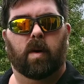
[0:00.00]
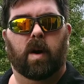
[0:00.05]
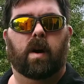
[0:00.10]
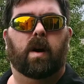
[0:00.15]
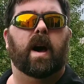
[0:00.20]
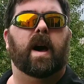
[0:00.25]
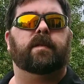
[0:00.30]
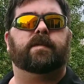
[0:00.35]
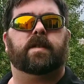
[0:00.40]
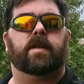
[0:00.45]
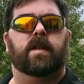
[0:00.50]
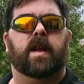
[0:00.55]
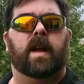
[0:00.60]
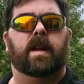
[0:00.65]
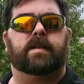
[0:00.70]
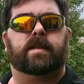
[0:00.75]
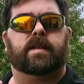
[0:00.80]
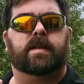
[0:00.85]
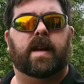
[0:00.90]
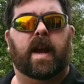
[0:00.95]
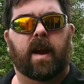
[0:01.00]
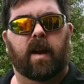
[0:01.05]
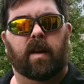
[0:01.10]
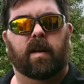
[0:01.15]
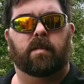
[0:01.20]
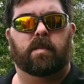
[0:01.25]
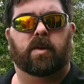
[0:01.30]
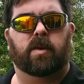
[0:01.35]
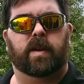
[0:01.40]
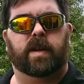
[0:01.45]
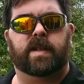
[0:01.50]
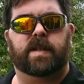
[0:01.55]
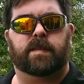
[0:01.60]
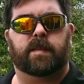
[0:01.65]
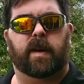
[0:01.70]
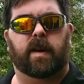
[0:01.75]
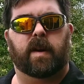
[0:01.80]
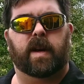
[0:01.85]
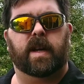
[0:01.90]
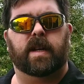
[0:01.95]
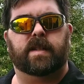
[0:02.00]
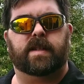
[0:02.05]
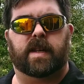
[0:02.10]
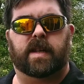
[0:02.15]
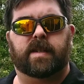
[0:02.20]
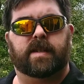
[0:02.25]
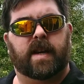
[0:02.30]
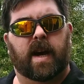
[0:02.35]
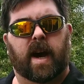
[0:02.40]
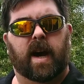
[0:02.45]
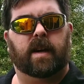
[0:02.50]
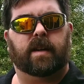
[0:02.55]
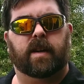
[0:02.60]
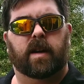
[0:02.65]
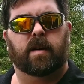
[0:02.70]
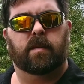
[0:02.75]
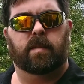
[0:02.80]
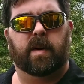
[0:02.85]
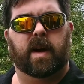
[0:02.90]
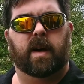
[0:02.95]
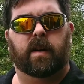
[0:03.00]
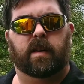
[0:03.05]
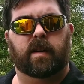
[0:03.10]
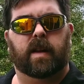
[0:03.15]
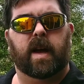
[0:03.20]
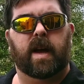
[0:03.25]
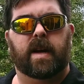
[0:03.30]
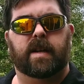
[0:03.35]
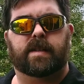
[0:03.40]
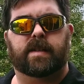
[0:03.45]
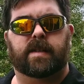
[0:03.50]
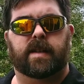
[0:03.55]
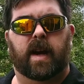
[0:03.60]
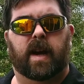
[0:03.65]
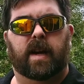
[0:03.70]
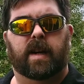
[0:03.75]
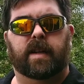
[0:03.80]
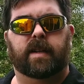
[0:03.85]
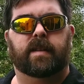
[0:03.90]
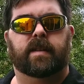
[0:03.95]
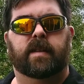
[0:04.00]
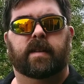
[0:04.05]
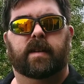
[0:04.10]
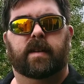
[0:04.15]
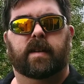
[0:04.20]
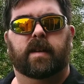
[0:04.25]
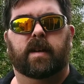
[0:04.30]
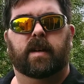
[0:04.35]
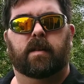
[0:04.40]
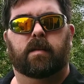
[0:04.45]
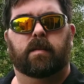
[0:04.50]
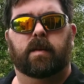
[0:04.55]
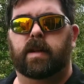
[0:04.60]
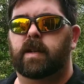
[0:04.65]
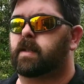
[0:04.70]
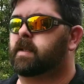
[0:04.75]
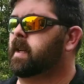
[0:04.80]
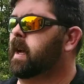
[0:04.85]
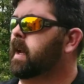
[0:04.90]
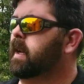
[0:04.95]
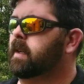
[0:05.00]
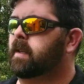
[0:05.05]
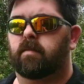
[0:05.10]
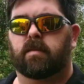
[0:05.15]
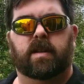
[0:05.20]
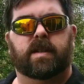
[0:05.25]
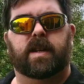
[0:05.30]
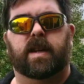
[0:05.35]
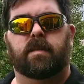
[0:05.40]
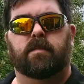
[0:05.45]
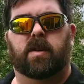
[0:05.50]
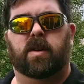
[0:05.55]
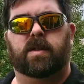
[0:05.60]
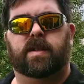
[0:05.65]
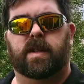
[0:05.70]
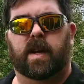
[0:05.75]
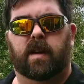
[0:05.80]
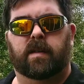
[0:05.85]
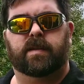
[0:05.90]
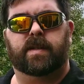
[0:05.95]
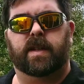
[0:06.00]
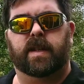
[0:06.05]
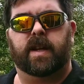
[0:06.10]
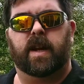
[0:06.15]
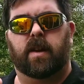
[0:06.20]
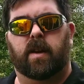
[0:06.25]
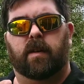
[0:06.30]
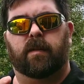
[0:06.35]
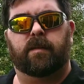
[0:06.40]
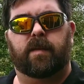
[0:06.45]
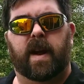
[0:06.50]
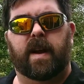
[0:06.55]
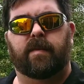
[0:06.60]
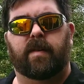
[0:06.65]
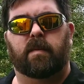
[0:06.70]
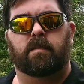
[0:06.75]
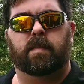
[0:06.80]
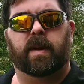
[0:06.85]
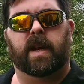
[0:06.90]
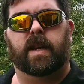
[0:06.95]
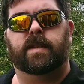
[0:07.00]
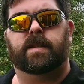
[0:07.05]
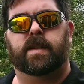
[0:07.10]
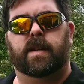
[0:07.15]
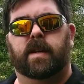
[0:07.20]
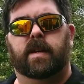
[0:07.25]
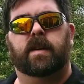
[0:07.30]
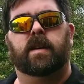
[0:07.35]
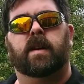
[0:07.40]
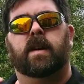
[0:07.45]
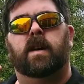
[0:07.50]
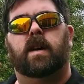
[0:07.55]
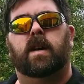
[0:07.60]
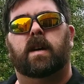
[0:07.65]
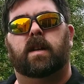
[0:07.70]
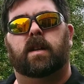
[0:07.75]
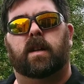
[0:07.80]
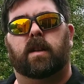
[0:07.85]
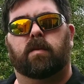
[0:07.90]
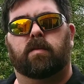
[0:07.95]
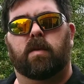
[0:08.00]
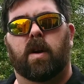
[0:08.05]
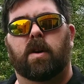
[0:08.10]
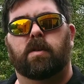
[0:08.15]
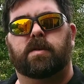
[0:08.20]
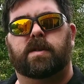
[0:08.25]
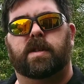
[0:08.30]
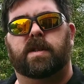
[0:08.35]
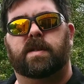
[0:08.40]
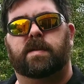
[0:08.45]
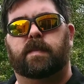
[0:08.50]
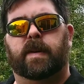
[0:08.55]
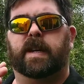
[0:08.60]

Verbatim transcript: Well, after that terrible experience at Taco Bell last night, we decided to redeem ourselves and get our favorite pizza, LaRosa's